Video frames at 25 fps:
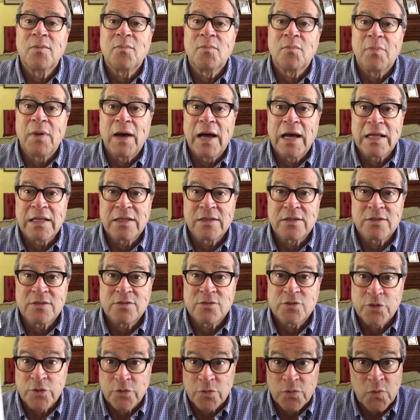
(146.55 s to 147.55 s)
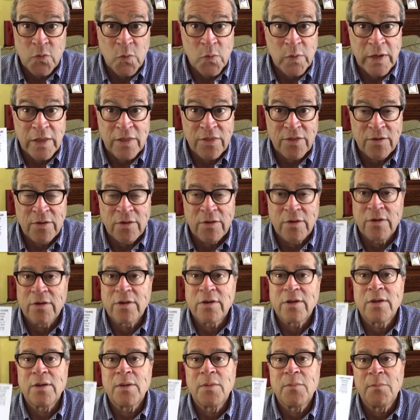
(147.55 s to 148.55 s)
by June 23rd
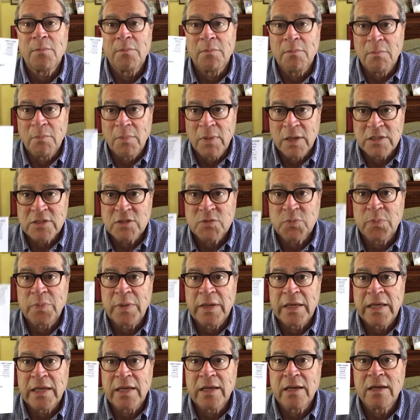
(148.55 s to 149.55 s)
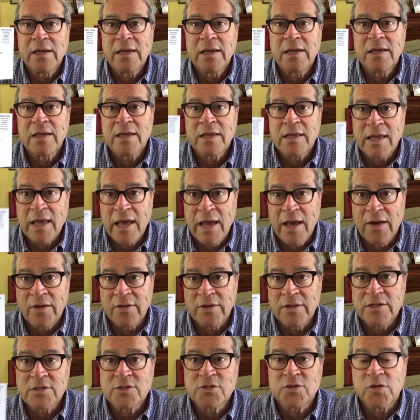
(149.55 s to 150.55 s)
must be
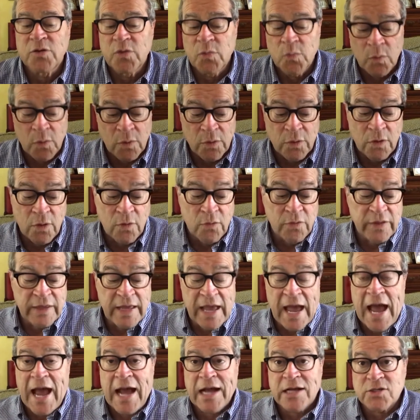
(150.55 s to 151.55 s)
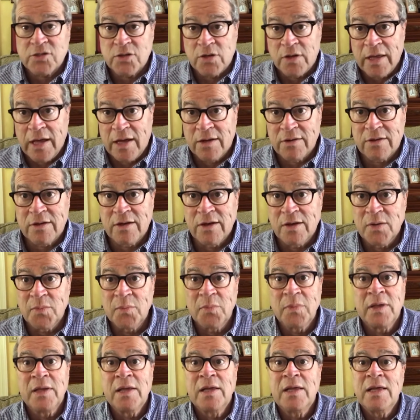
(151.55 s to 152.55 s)
counted, so you won't know the actual outcome
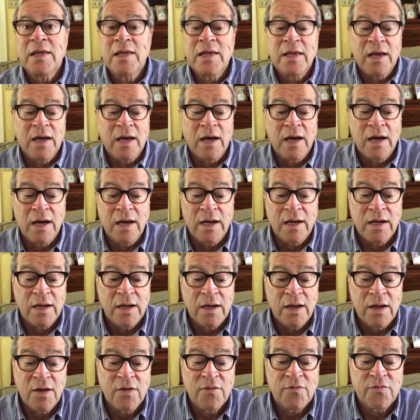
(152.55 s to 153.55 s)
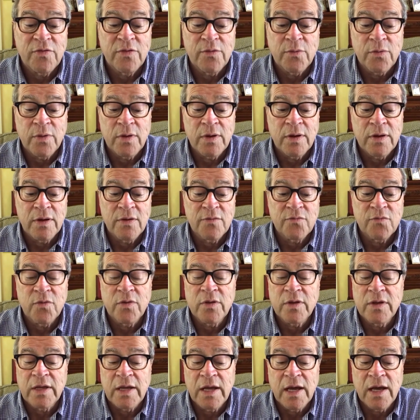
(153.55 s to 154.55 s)
of the
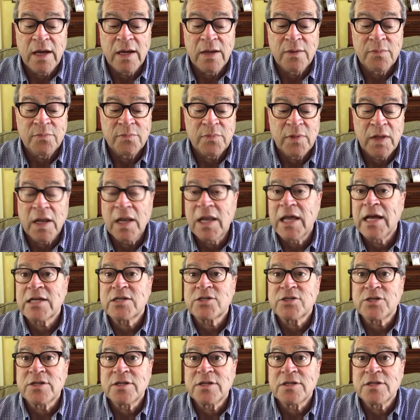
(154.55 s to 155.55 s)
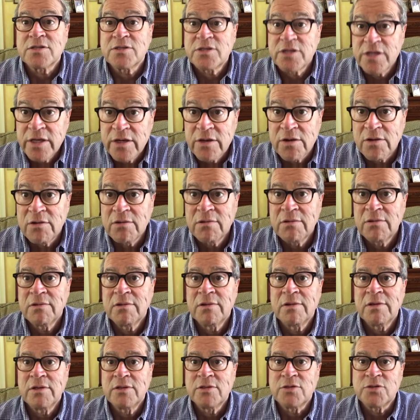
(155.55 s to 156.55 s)
election until
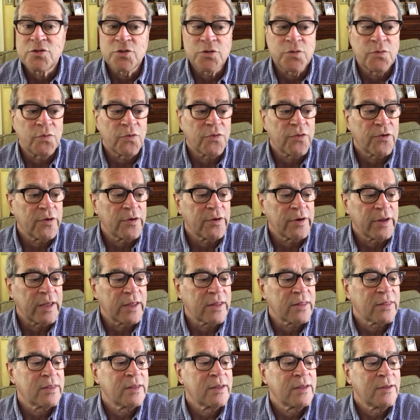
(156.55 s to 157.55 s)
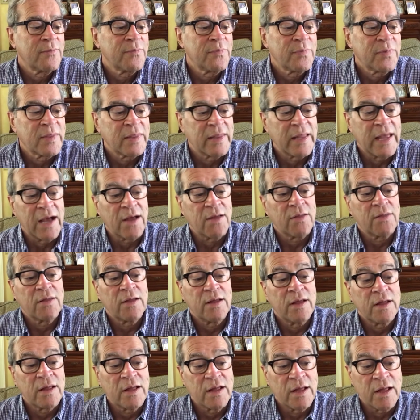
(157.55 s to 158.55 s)
June 30th. Now,
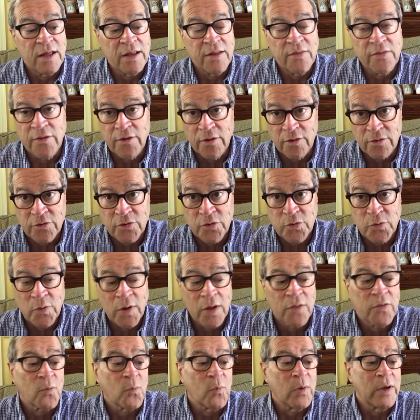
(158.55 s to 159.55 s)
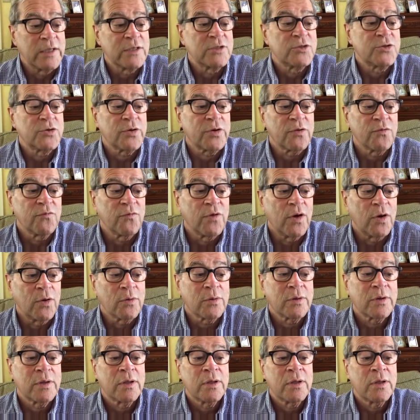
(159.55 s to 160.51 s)
there are two other ways you can vote.